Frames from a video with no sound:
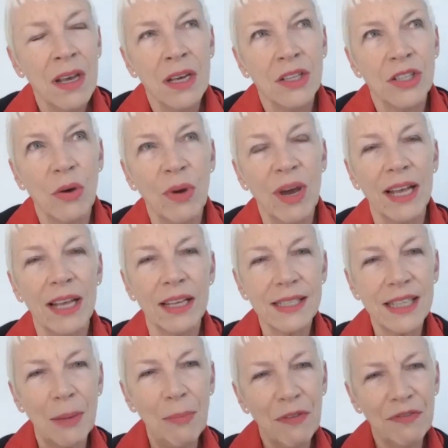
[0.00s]
so eh,
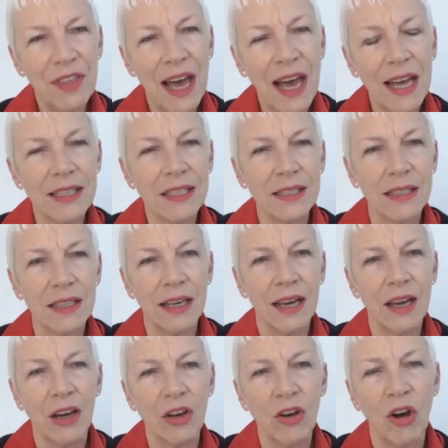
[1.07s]
some of that
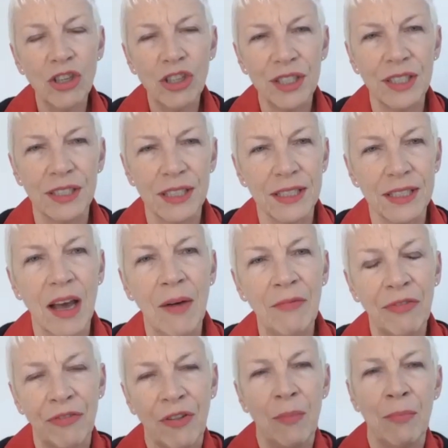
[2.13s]
uh, consciousness has come
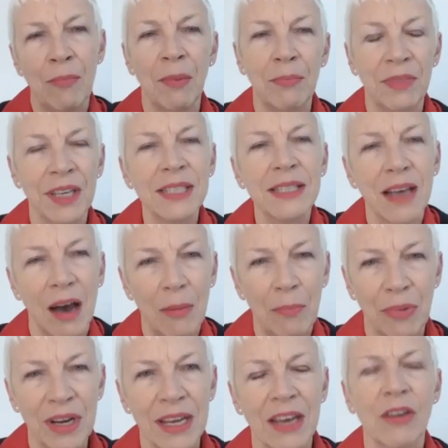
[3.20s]
from this
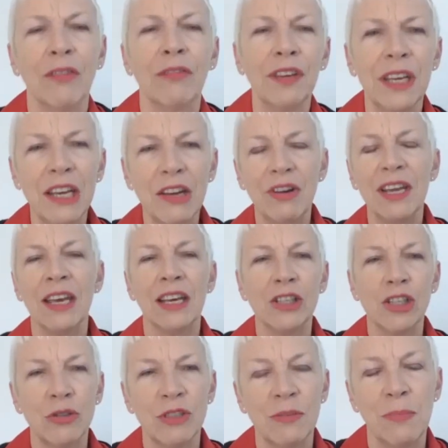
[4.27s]
upbringing of hearing
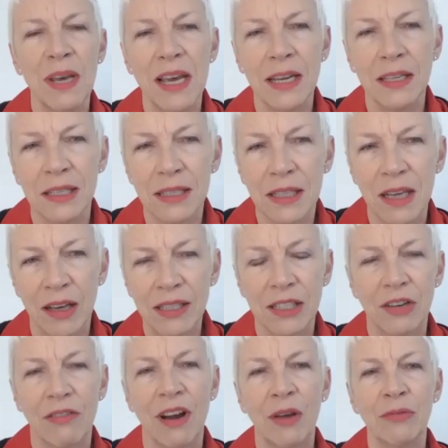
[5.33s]
issues being discussed
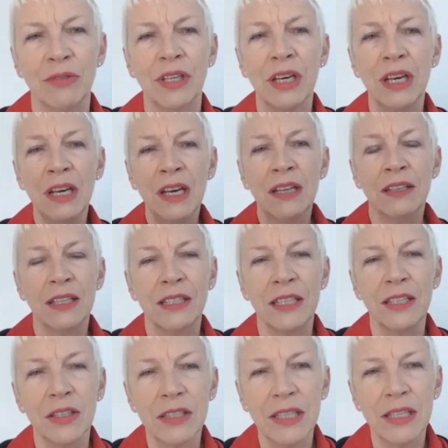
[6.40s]
around the
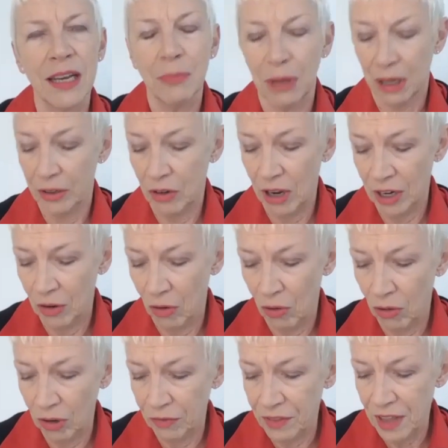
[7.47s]
dinner table and, and
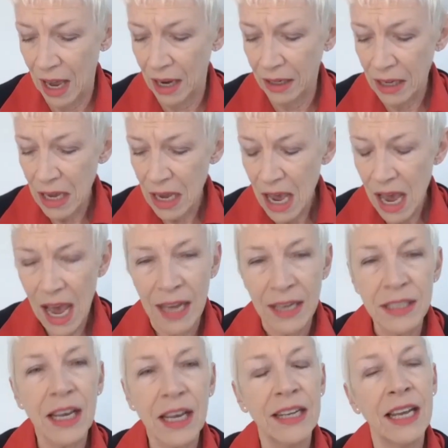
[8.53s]
all of that.
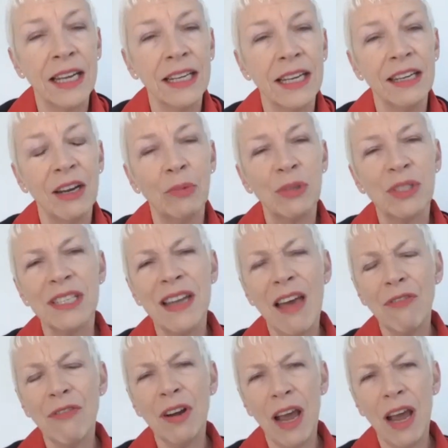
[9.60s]
And, and, it, and it was never